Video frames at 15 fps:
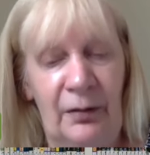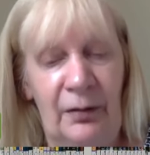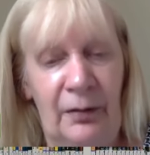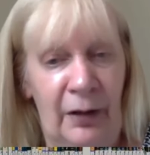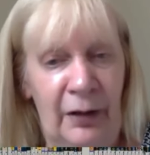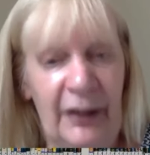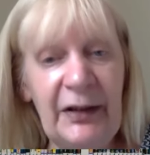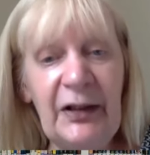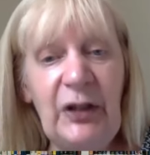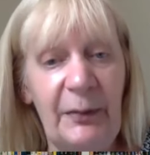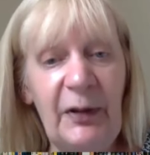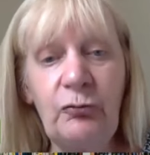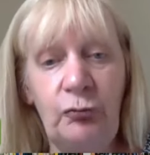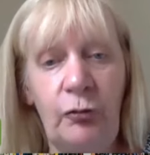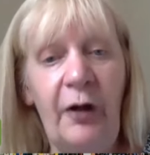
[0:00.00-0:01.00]

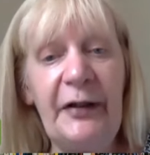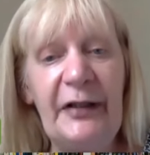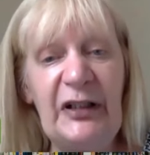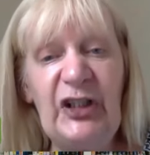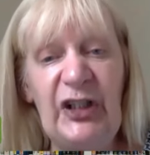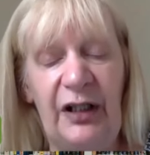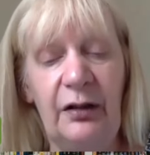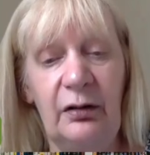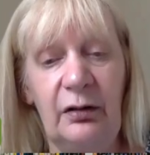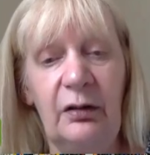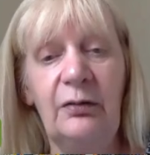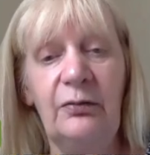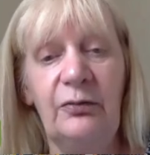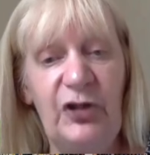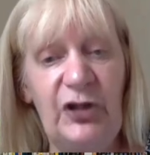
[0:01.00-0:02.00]
academic writing
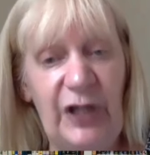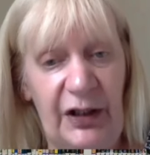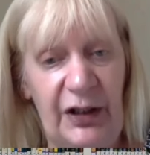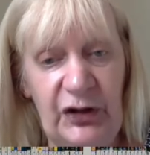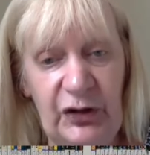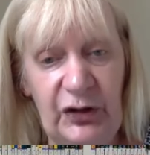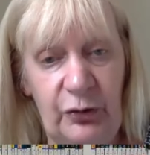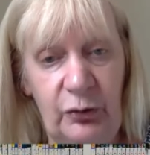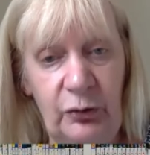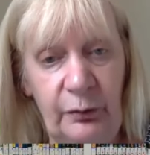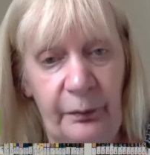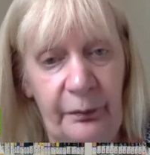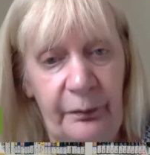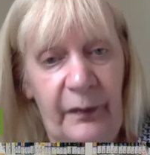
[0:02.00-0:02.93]
day school,